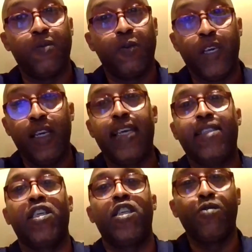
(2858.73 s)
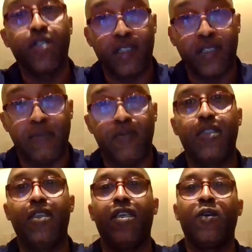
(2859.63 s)
We're getting new systems.
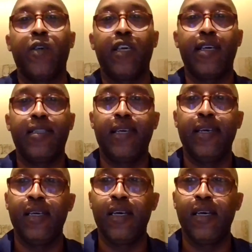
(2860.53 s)
We're getting